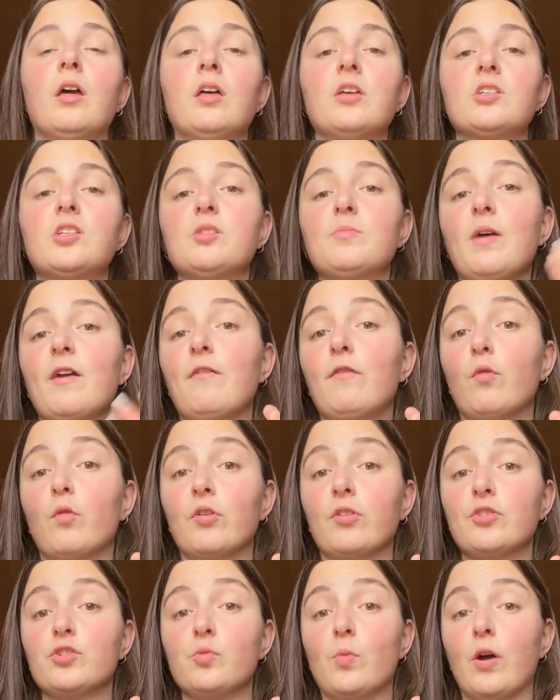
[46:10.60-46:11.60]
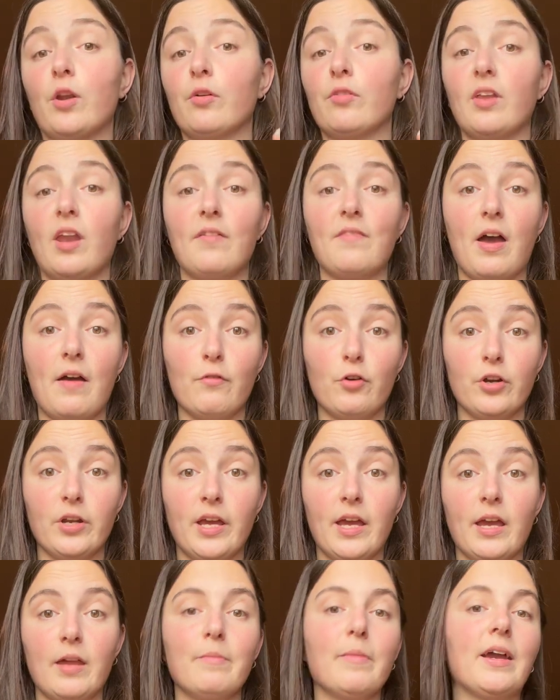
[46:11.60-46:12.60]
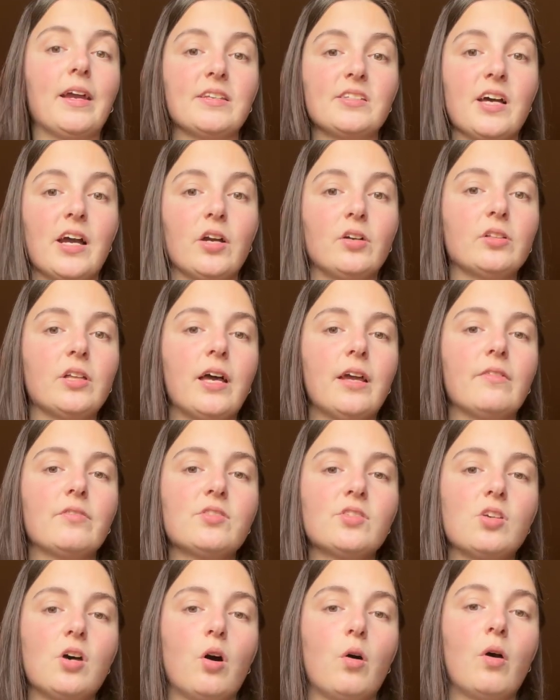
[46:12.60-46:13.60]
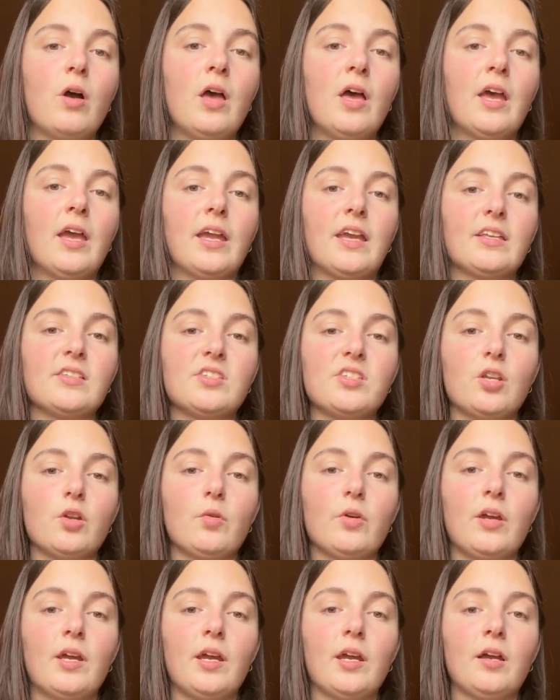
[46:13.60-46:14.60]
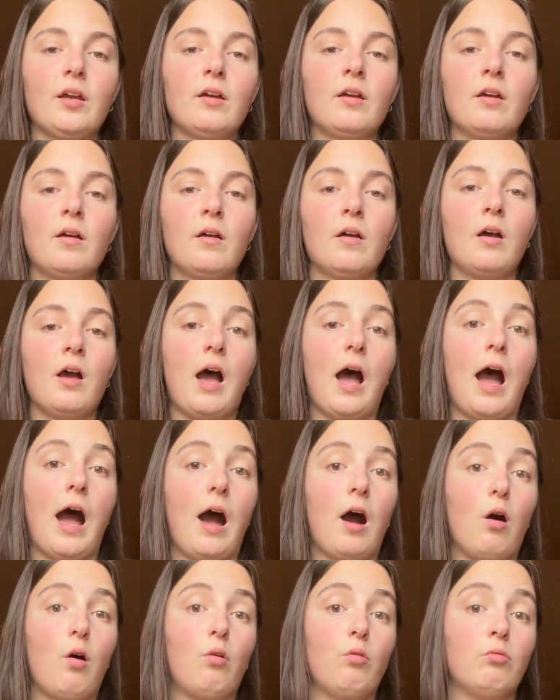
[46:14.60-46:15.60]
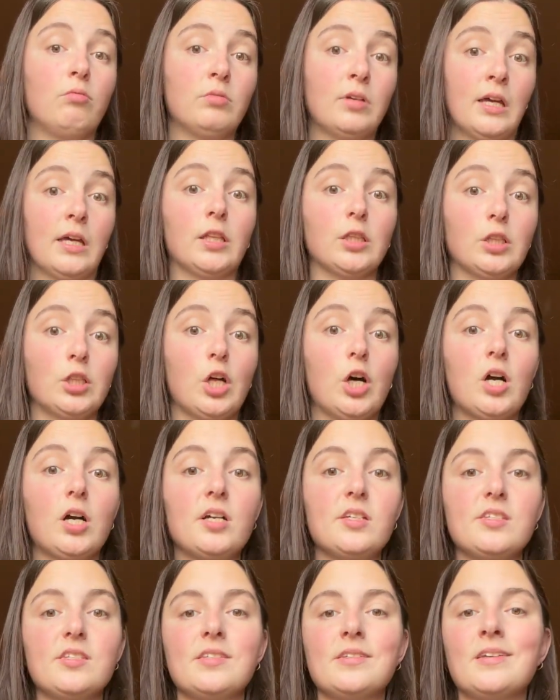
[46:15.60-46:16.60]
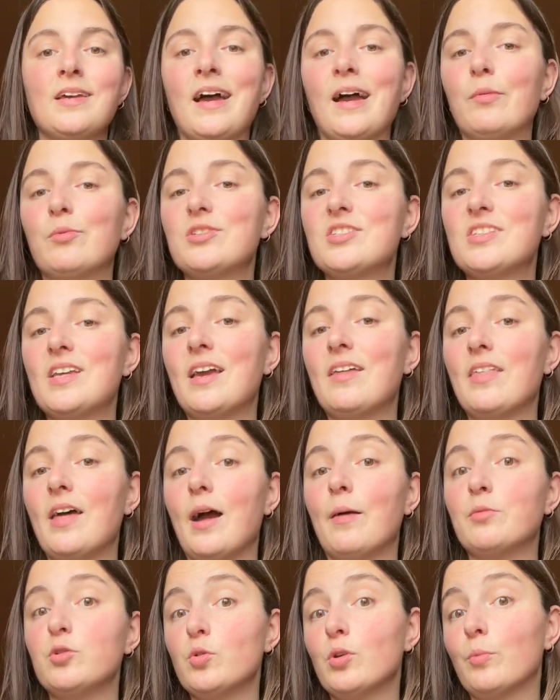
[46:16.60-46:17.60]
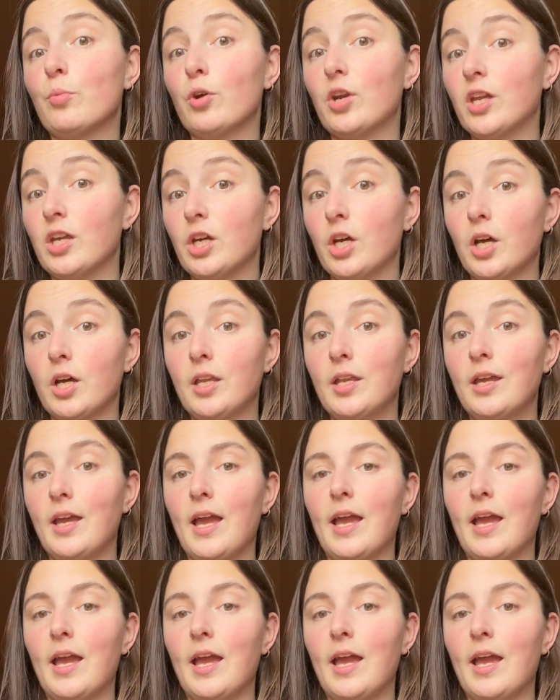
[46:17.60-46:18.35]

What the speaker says: This is my 4th sweater that I've ever knit in my entire life. So considering how it looks, I would say that I'm doing pretty good.